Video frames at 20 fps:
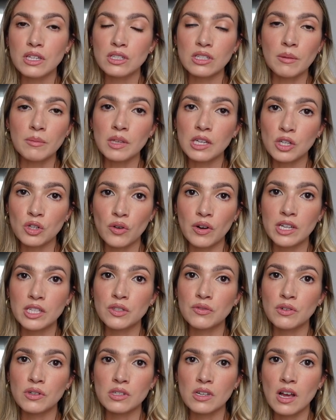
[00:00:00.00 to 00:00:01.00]
something
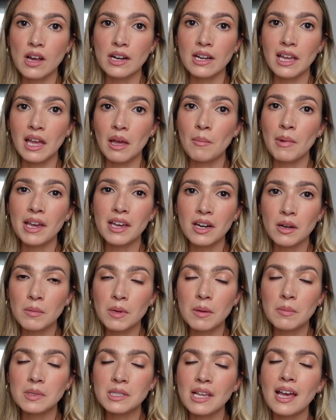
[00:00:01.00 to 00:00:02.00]
transfers on it, am I going to be
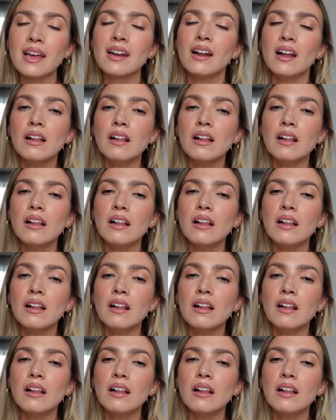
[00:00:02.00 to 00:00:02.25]
upset?